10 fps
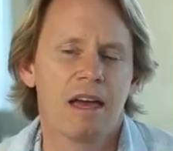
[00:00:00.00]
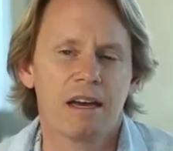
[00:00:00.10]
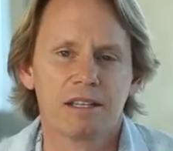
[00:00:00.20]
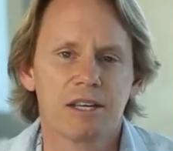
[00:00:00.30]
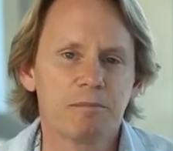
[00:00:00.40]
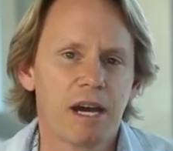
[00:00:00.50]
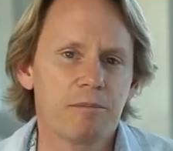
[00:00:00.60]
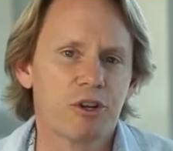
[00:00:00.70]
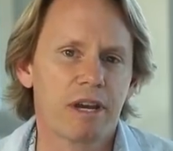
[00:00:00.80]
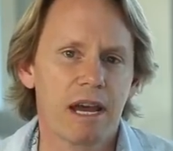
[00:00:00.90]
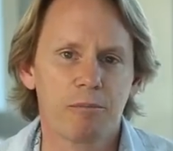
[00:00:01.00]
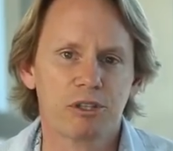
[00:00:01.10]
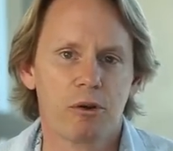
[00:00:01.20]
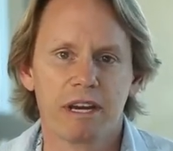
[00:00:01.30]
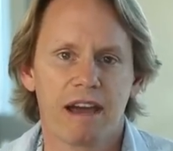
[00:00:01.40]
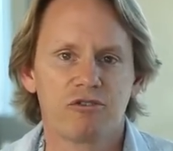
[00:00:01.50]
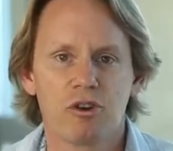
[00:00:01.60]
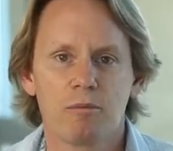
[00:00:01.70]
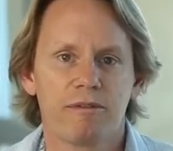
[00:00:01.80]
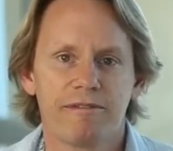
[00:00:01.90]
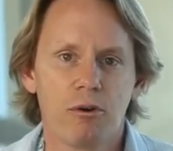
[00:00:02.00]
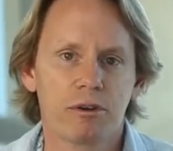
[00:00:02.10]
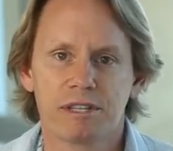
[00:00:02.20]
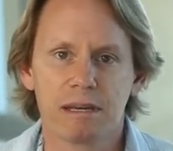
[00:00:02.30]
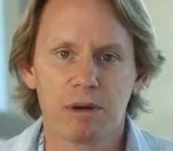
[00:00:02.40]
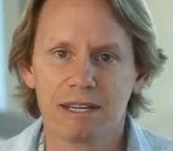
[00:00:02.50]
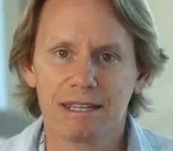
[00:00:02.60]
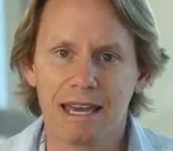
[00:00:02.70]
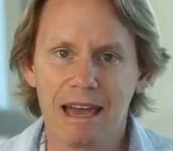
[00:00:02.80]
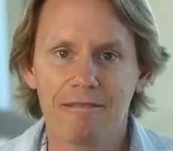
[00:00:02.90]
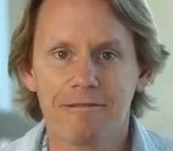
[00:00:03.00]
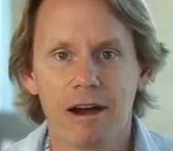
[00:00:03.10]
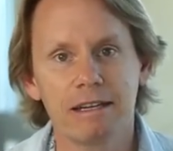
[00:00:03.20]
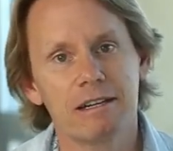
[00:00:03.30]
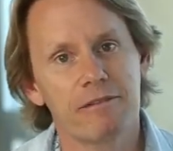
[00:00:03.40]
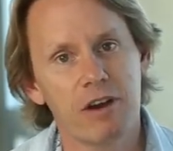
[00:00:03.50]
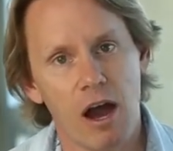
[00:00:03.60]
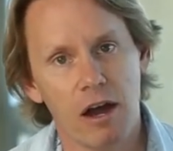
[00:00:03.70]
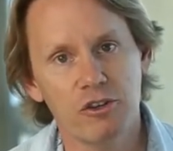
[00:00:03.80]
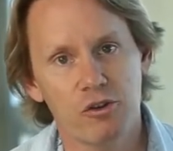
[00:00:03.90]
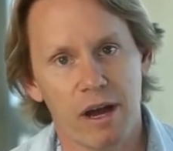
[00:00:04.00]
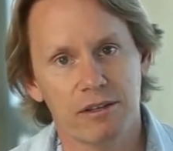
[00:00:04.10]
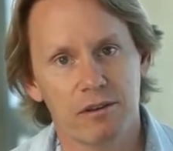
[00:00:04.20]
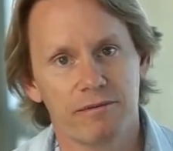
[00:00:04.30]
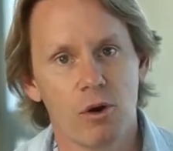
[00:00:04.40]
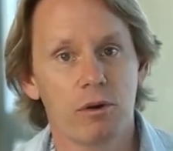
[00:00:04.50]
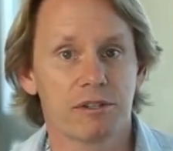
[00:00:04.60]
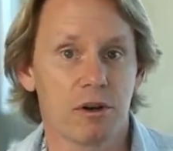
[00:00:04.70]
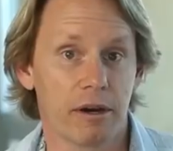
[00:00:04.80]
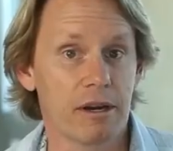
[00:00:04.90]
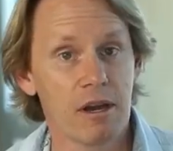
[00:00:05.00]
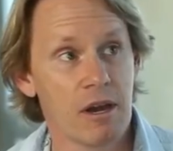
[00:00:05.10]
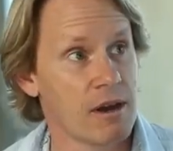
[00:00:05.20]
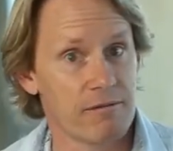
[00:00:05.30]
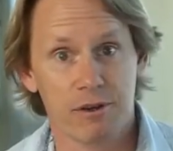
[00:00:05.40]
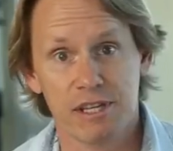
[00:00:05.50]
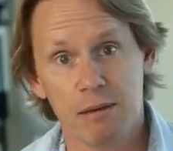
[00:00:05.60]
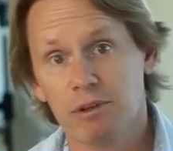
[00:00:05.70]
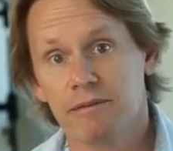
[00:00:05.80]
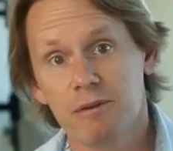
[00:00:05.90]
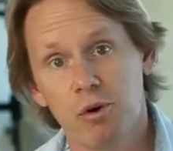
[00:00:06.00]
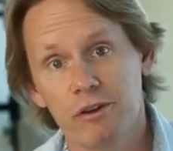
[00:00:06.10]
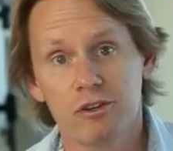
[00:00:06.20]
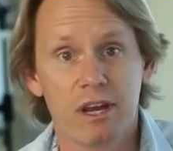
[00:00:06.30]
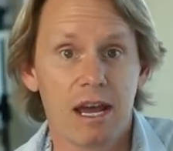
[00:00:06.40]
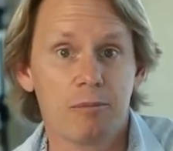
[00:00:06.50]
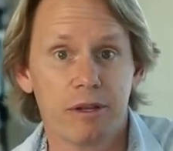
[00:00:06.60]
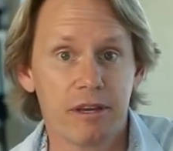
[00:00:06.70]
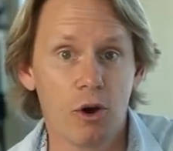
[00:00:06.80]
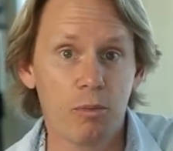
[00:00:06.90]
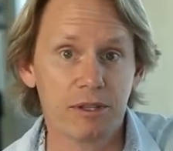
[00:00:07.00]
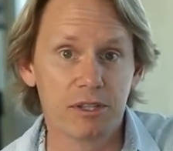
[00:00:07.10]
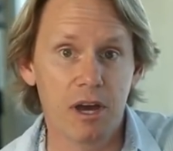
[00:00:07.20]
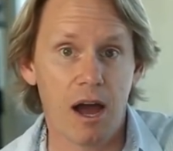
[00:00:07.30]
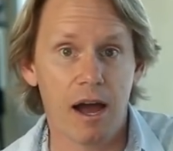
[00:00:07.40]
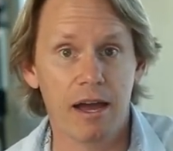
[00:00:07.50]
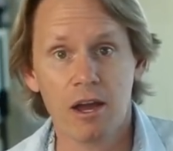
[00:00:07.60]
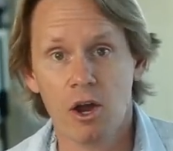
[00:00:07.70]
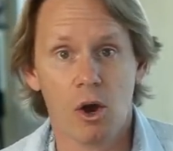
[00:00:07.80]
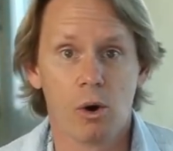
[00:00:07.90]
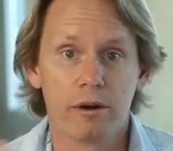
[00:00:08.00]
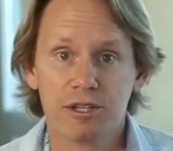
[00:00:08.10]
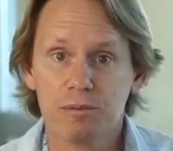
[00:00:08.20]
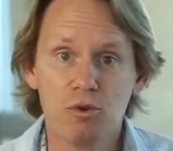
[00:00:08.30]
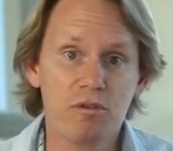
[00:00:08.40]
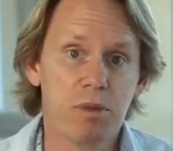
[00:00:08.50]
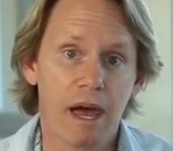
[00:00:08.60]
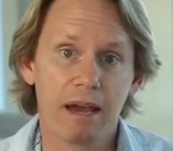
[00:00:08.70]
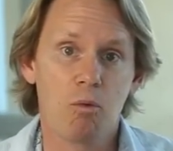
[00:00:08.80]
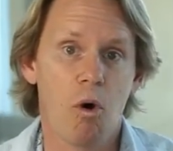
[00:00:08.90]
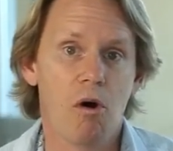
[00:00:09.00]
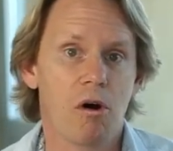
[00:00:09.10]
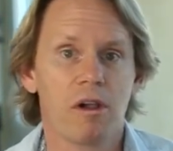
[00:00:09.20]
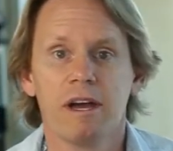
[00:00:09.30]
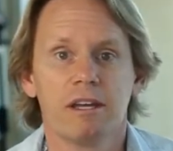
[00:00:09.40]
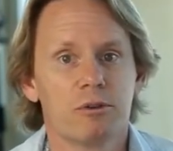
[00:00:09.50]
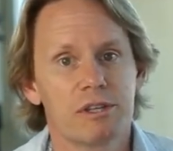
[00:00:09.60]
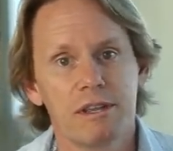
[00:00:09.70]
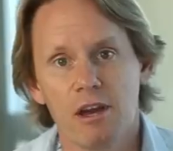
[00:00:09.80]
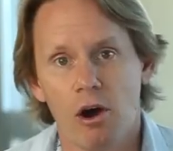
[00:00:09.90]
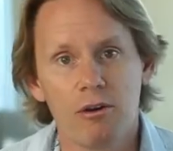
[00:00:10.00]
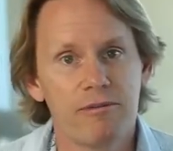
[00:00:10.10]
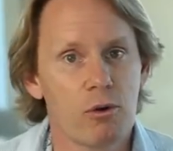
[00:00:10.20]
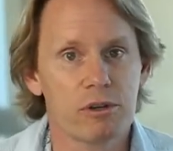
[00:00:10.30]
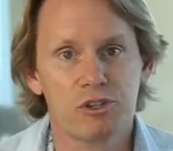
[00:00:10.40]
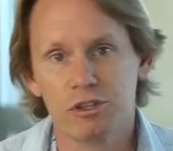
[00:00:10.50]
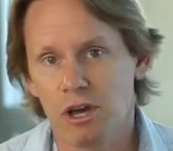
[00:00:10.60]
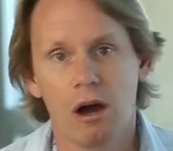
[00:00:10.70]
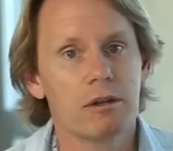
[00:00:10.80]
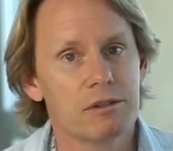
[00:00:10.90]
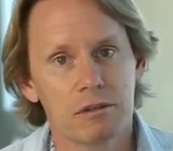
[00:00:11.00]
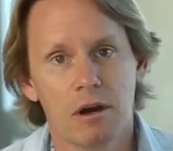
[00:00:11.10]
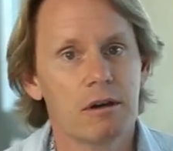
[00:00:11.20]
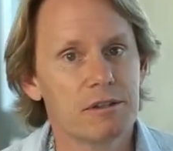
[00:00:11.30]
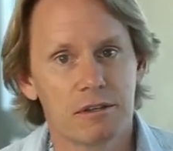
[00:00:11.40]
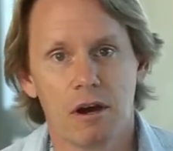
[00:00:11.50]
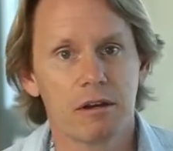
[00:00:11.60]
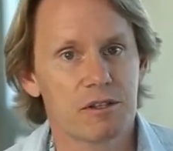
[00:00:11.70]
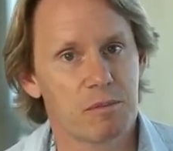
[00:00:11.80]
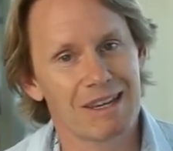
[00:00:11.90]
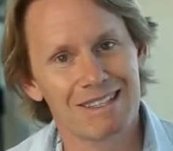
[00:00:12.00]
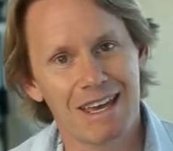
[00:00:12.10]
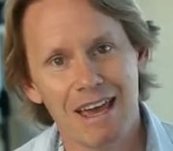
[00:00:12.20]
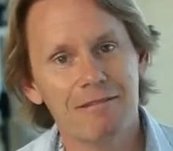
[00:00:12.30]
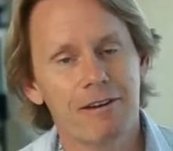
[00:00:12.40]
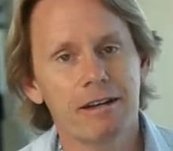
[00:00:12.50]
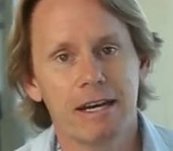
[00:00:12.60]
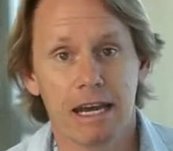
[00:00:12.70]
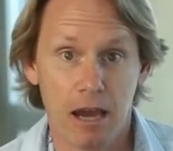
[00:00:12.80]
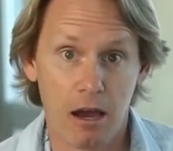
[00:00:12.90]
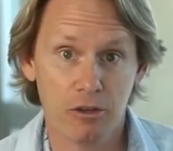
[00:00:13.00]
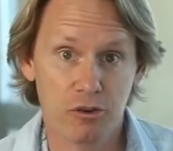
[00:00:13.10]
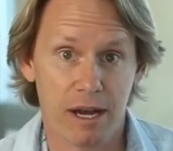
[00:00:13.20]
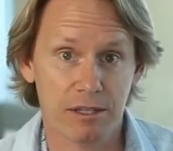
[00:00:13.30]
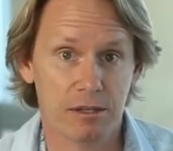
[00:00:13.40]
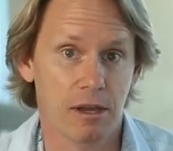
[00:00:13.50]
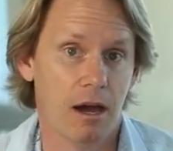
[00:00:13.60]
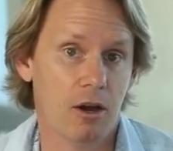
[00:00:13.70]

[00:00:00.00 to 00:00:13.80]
Sometimes your camera is going to have trouble focusing because it can't find enough contrast to focus on. For example, if you point your camera at the open sky or at a smooth blank wall, you'll see the autofocus just hunts and hunts and hunts because it can't find any contrast to lock